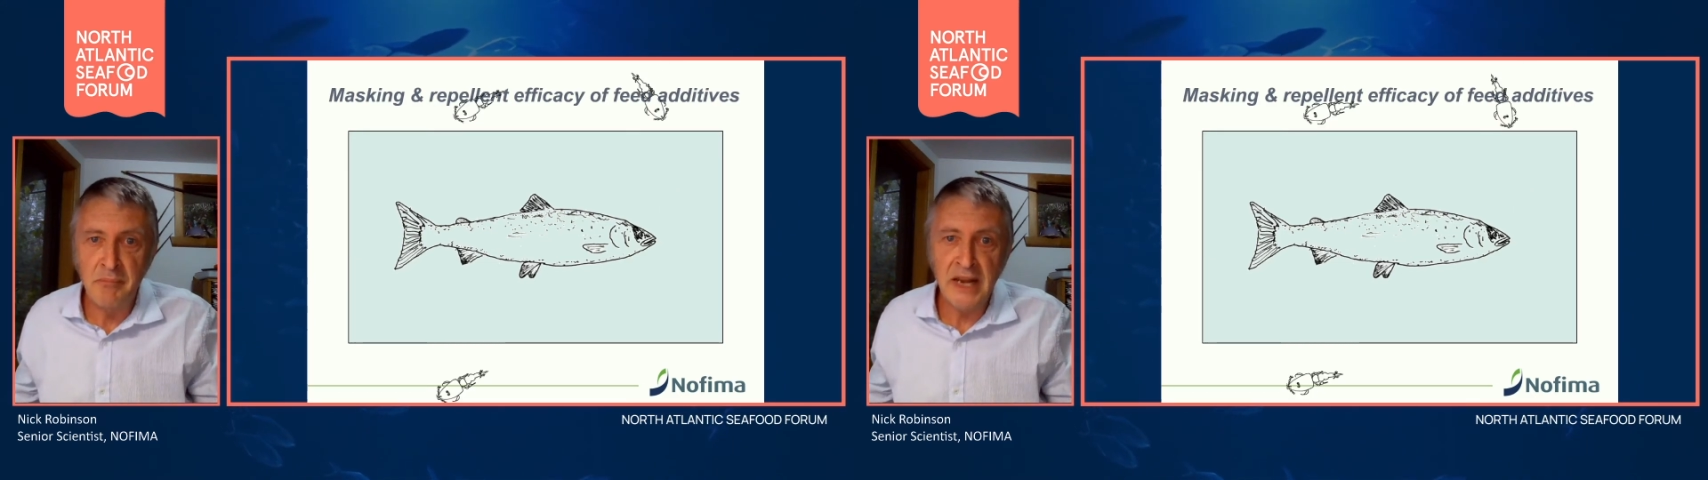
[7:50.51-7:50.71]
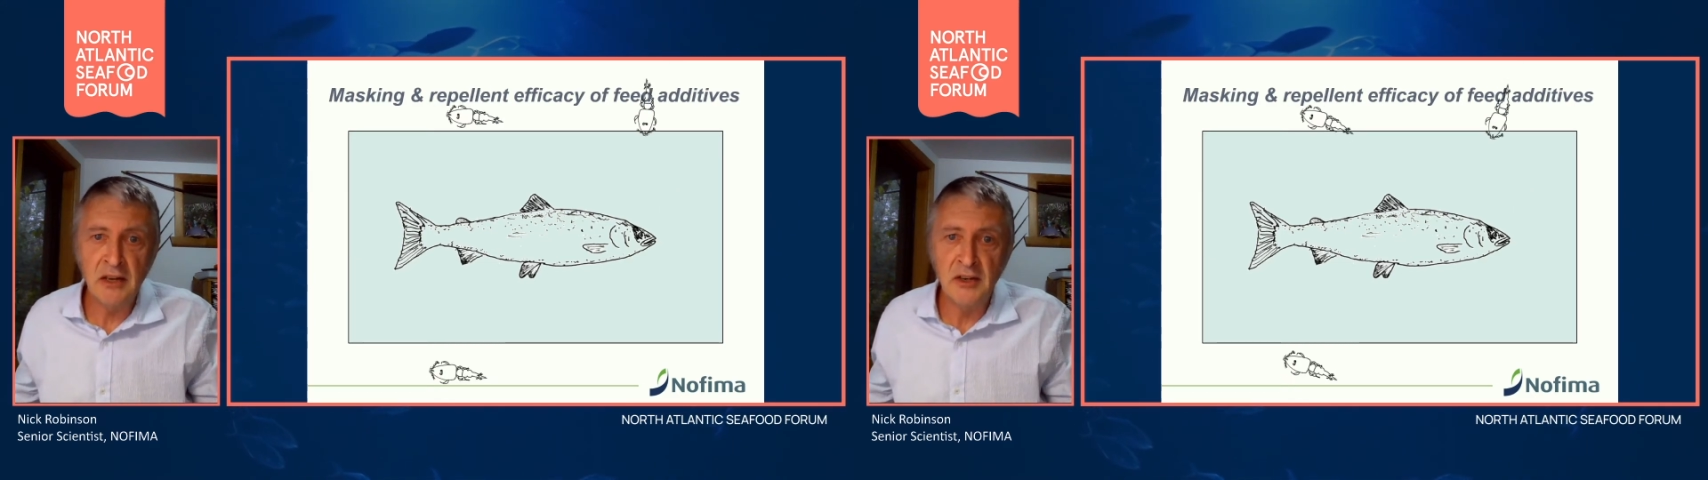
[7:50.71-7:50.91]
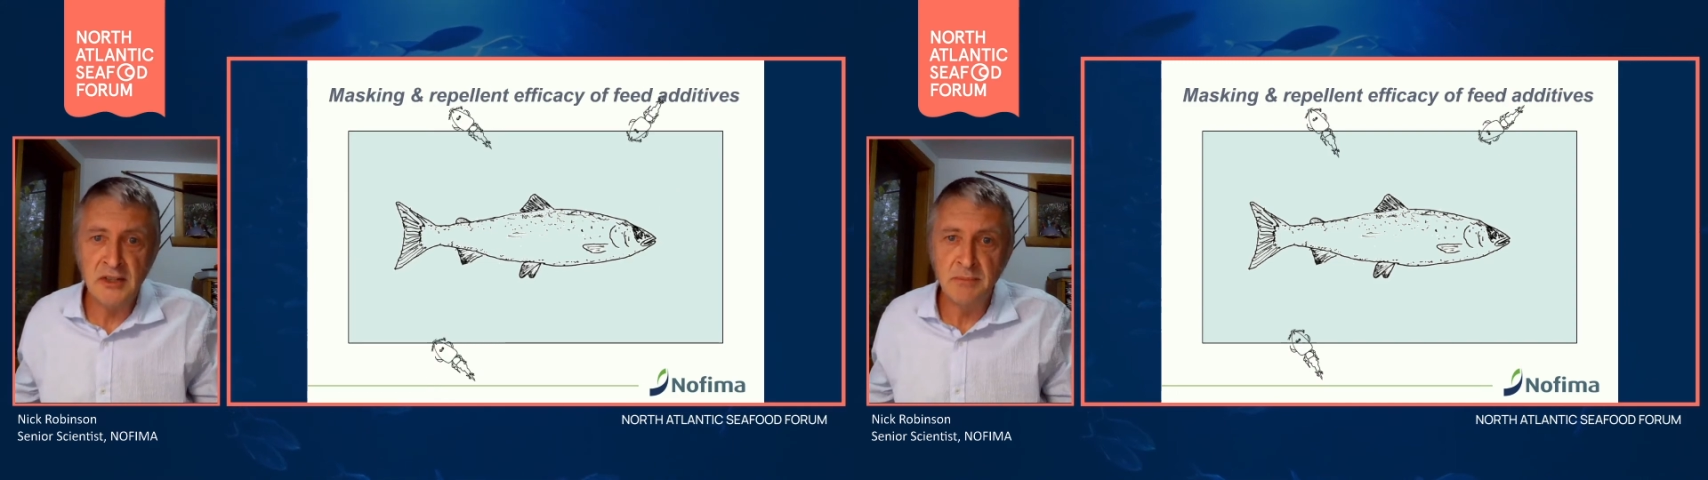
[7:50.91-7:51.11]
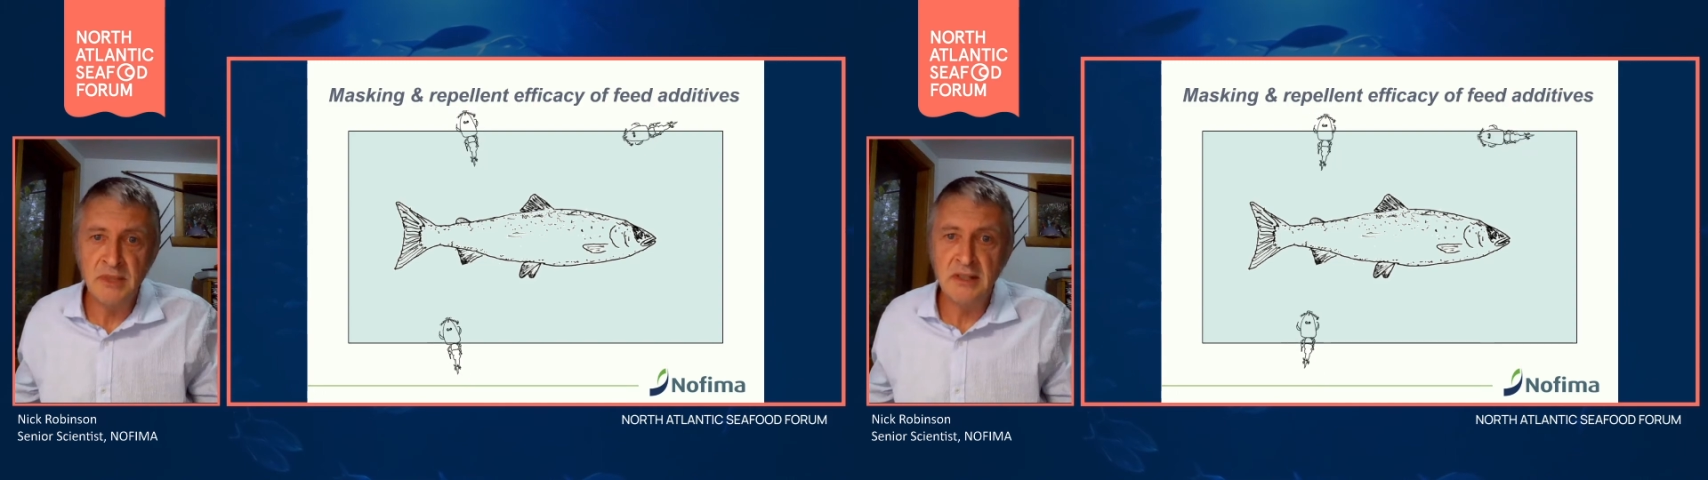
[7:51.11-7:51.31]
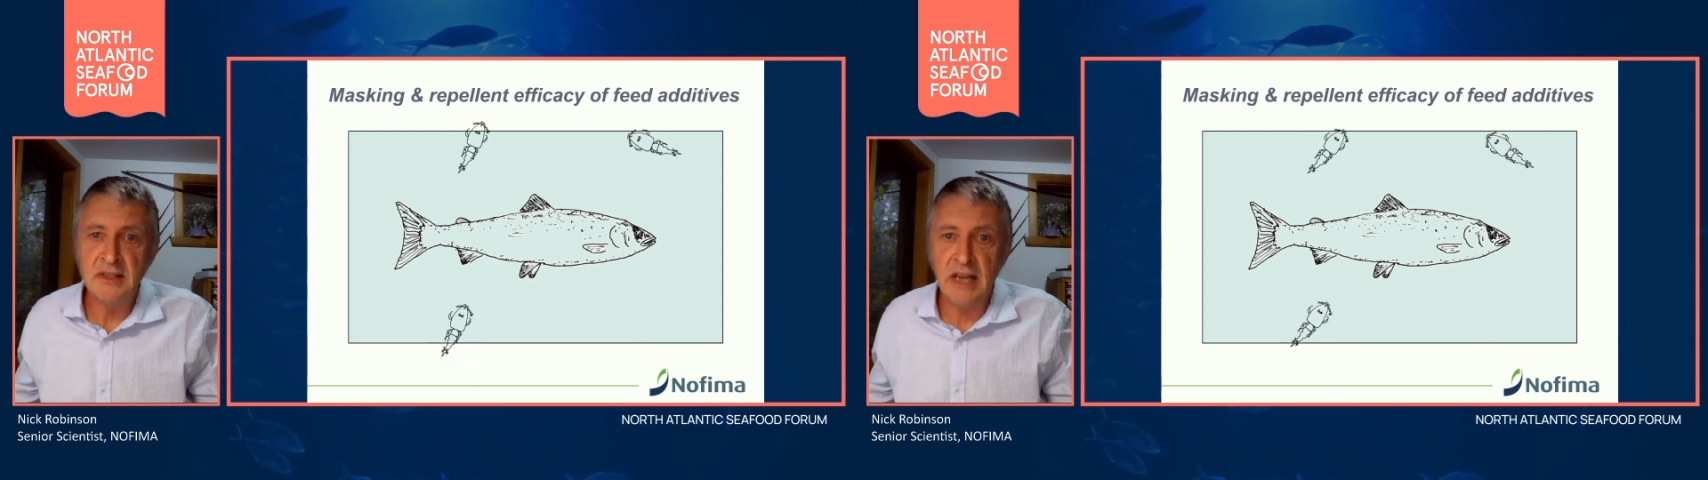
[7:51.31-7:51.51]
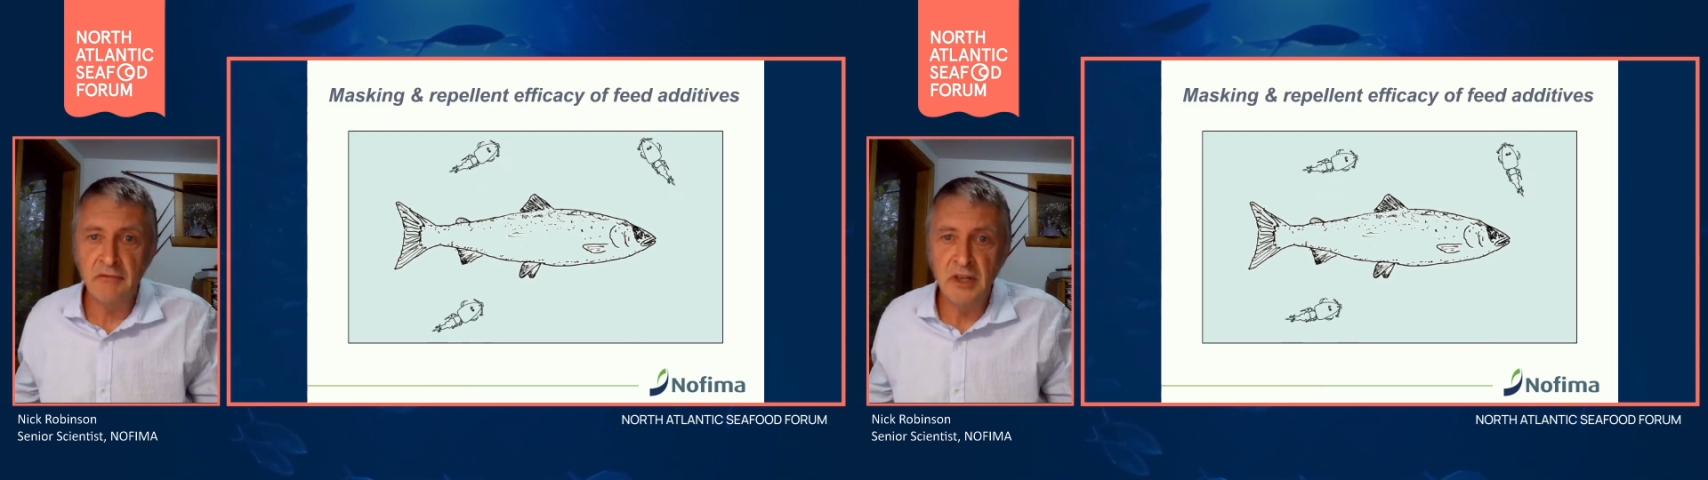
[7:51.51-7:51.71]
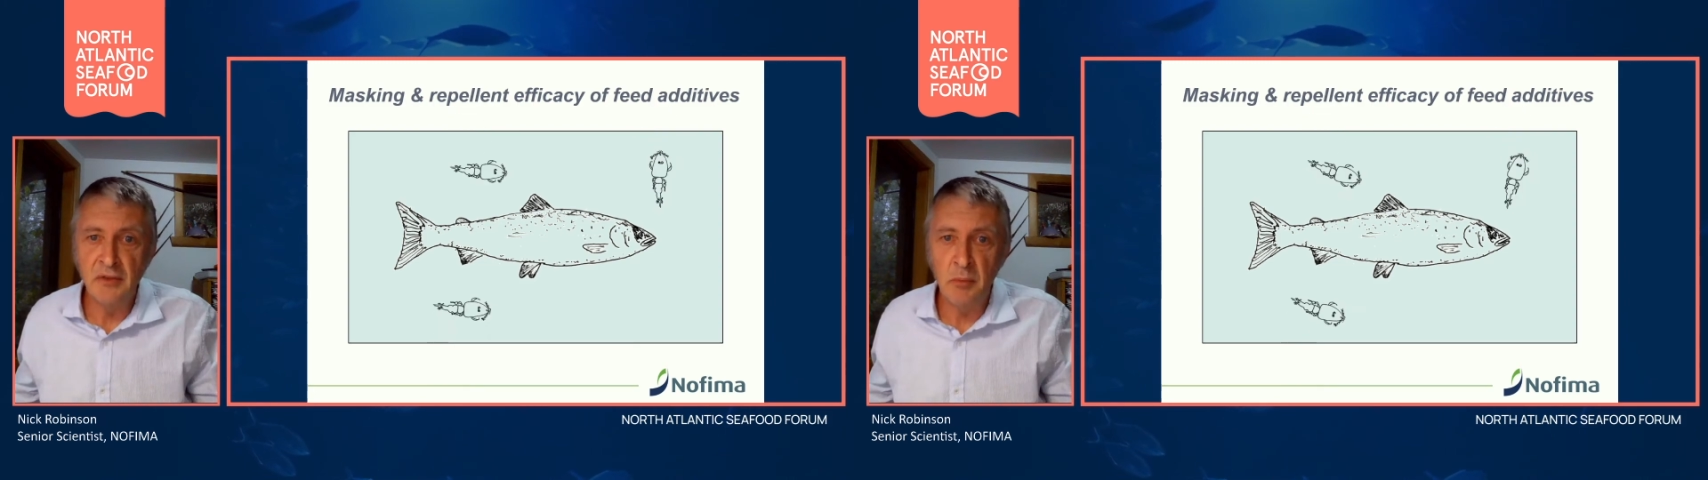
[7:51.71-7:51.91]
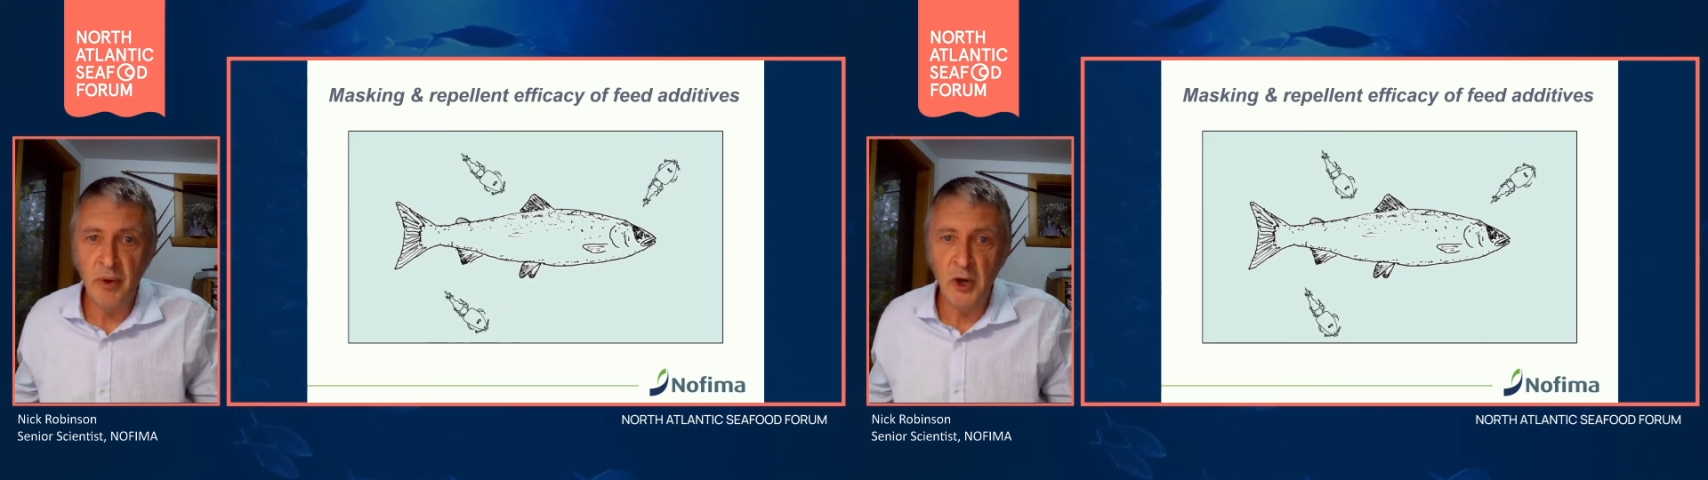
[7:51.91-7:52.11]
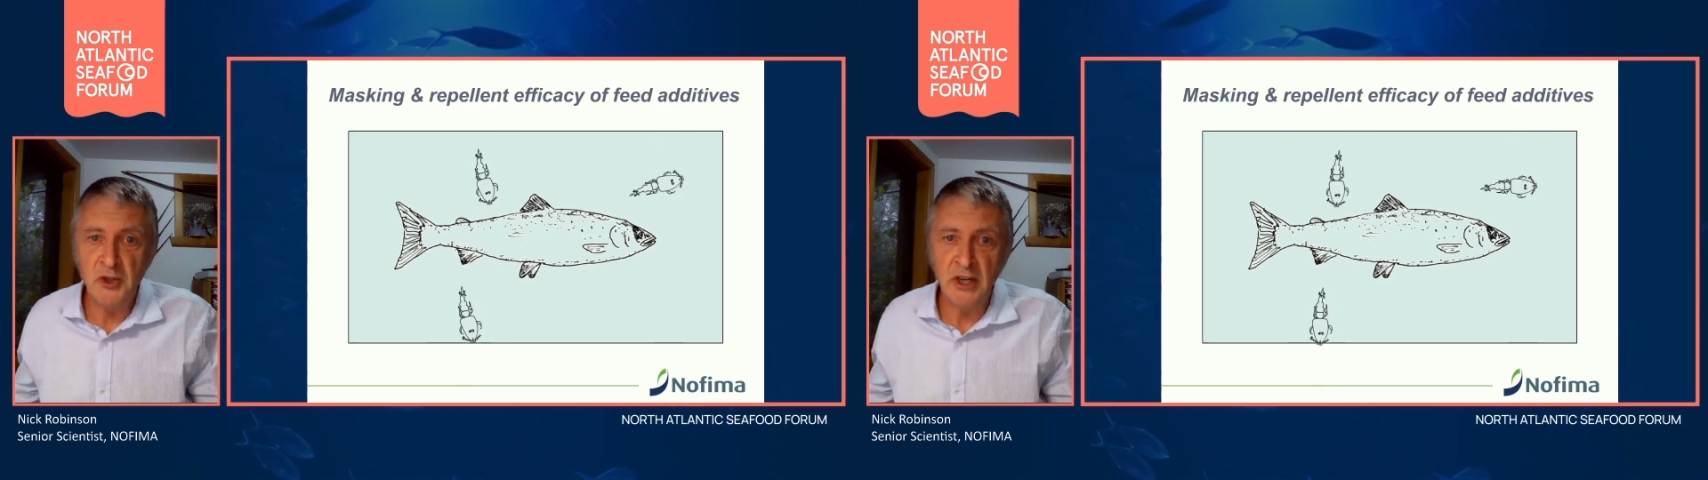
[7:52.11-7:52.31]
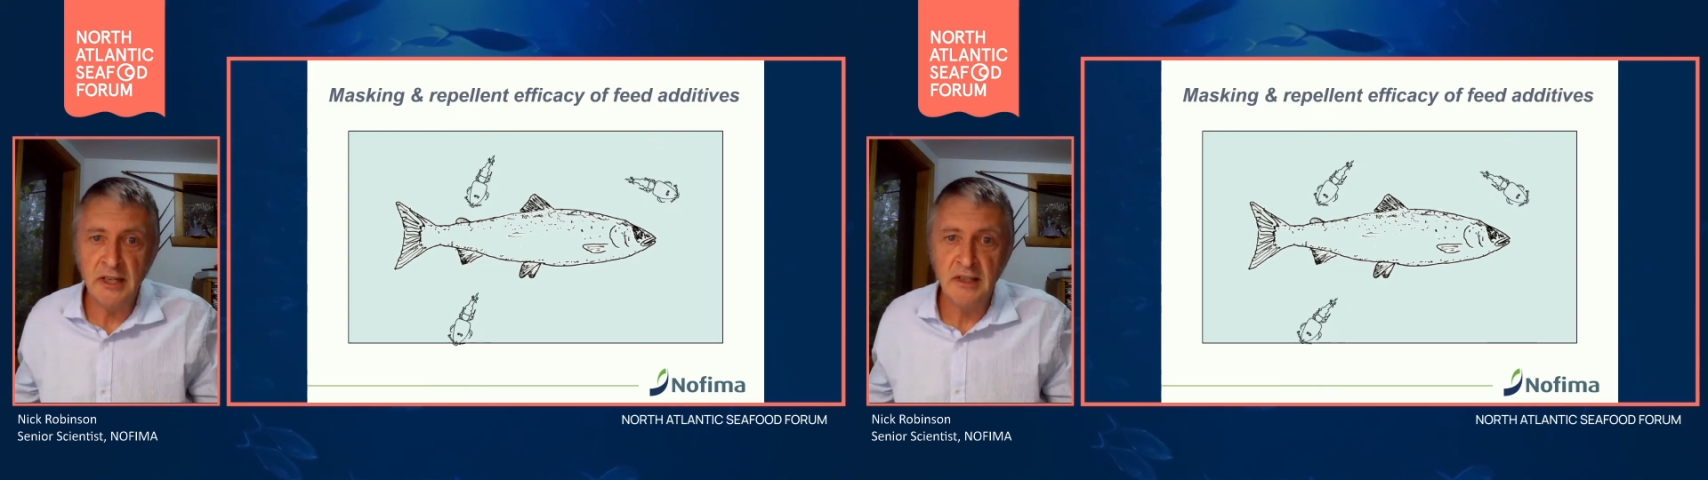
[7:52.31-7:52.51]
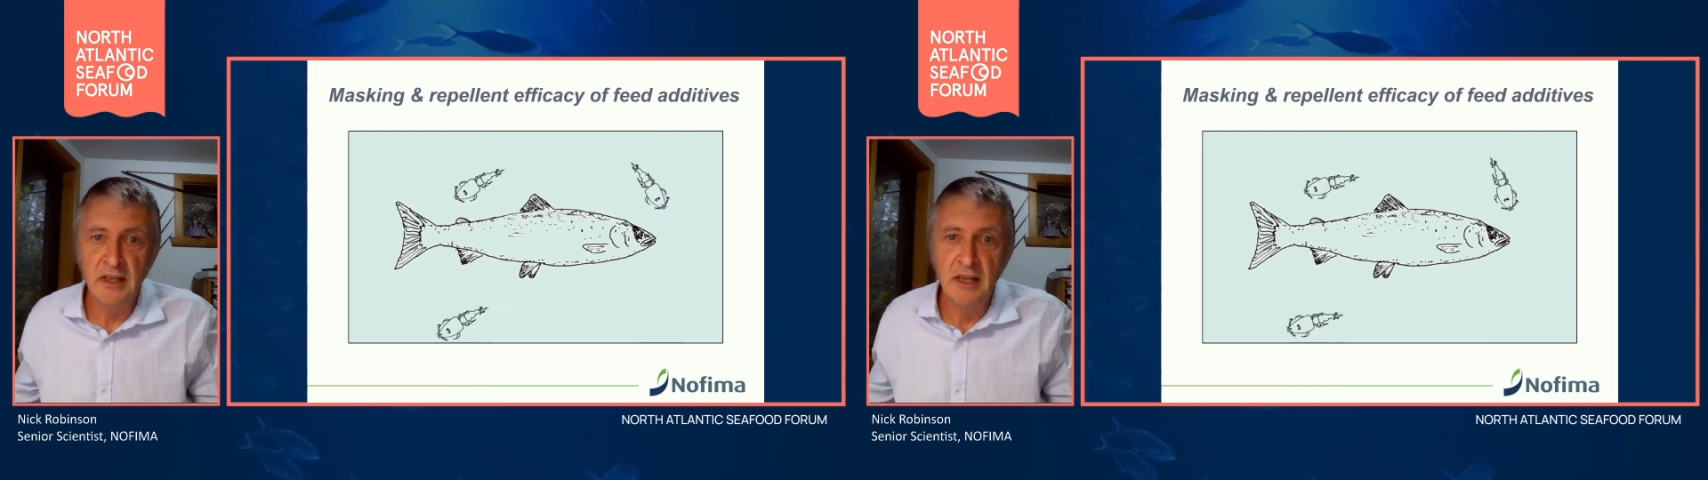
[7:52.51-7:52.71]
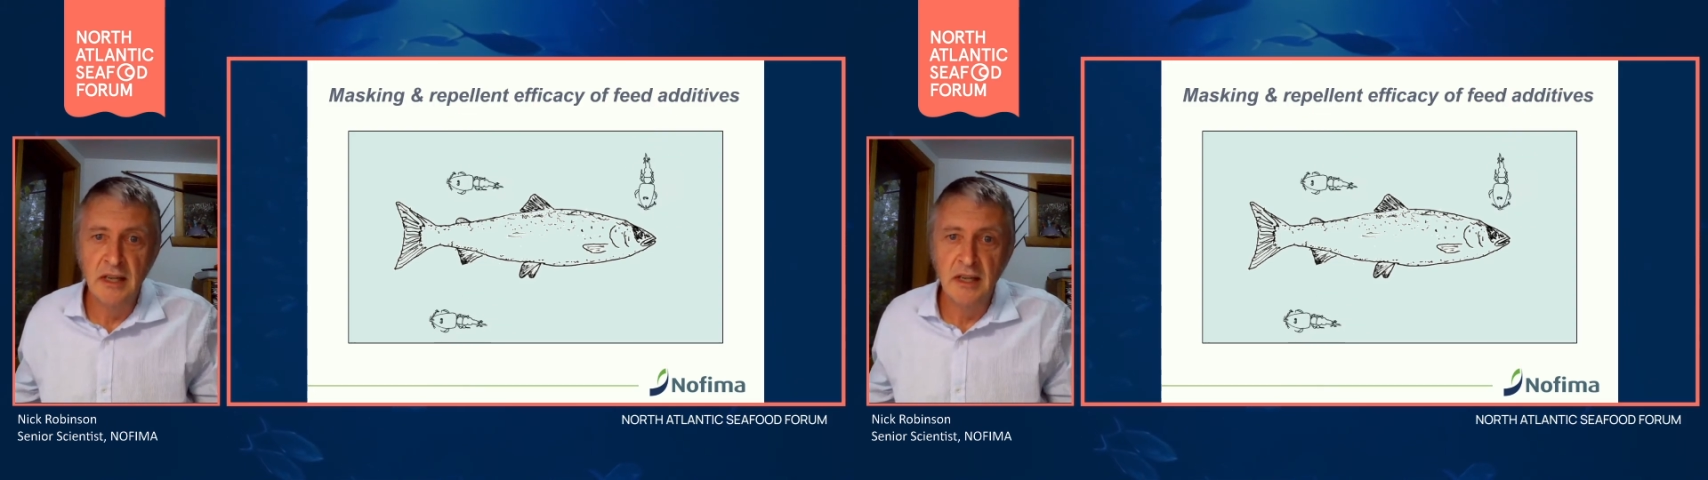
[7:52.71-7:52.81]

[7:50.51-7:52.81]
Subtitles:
mechanisms discovered in the project